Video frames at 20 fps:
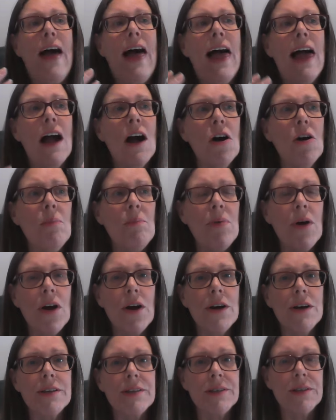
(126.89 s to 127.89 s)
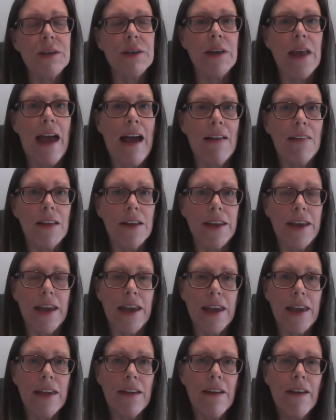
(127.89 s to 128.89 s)
our
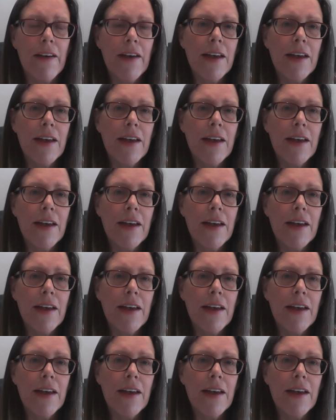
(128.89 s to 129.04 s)
personality